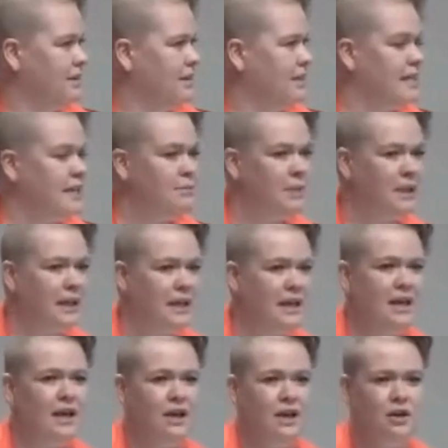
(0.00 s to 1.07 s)

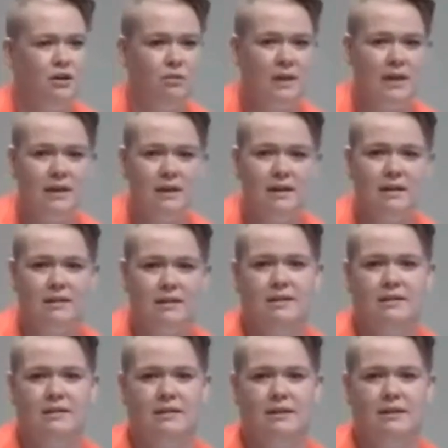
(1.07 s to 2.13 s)
deeply human,
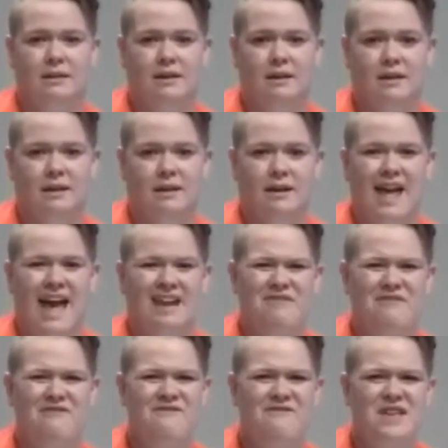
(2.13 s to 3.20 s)
and
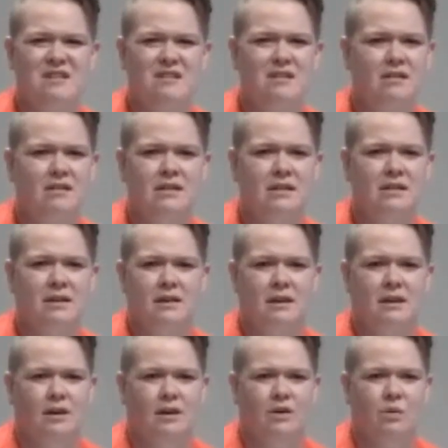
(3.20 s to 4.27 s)
filled
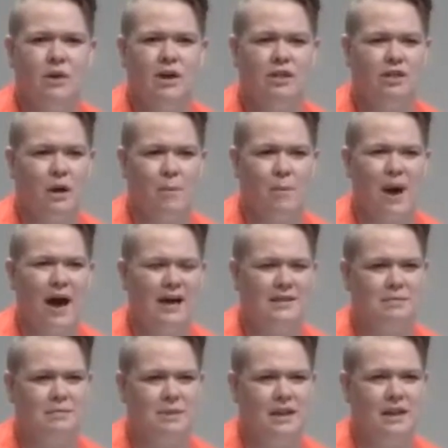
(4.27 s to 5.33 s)
with
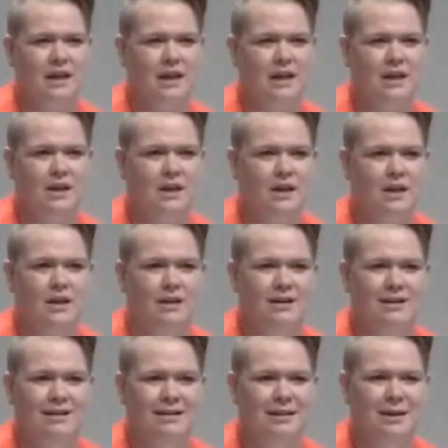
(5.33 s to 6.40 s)
possibility
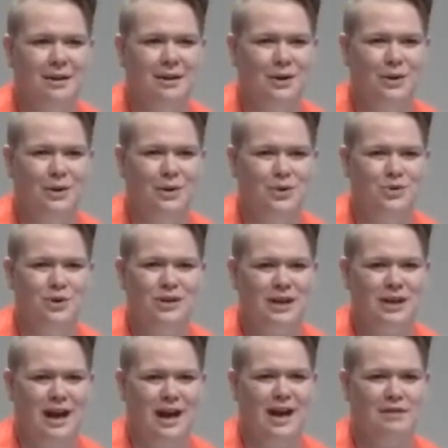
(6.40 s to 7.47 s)
you could
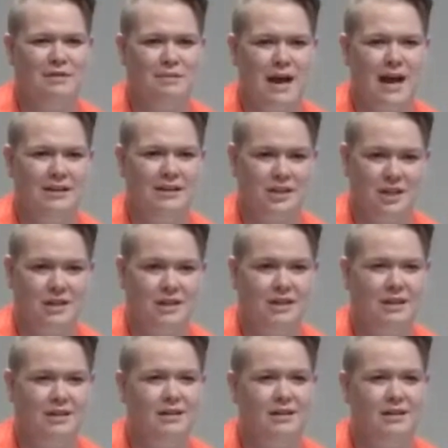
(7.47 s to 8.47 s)
not have imagined.